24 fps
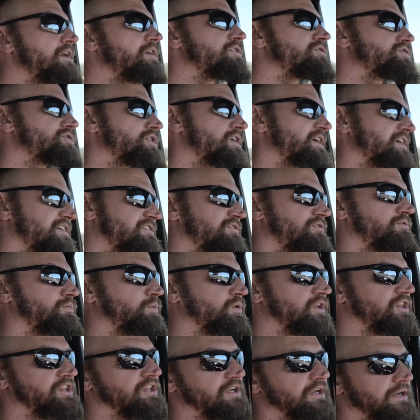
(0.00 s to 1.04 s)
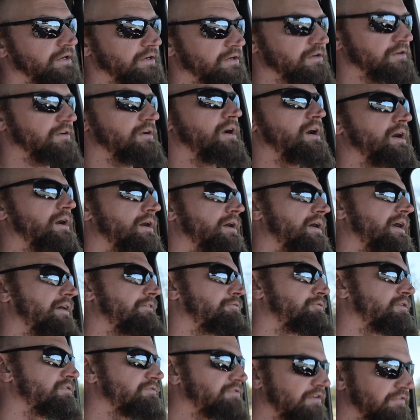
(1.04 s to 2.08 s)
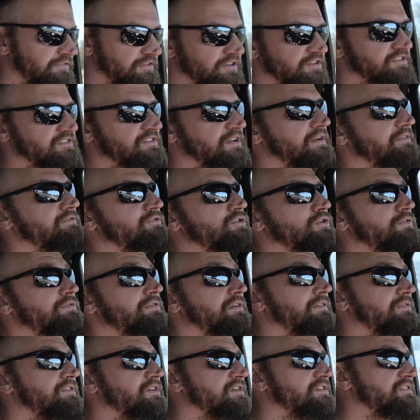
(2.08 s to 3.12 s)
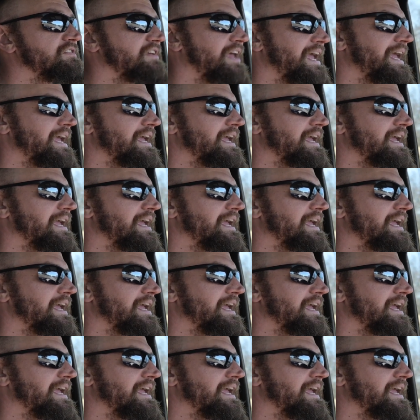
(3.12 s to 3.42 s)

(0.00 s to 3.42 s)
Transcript: trucks with their uh, F-150s and F-250s.